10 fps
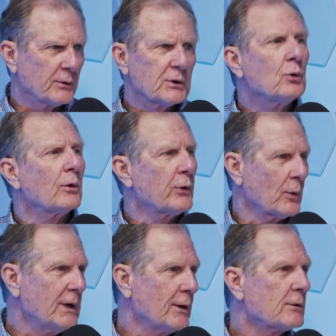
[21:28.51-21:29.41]
2 or
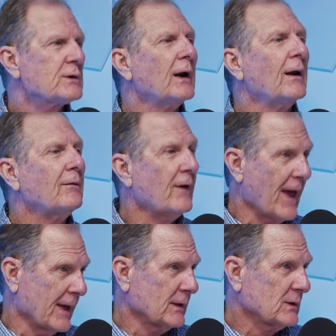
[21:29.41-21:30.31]
3 years in
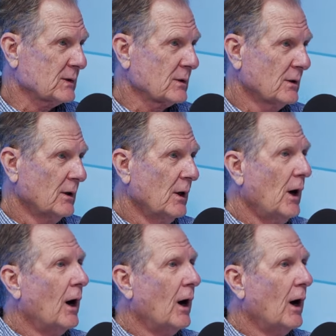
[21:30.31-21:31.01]
advance. Right.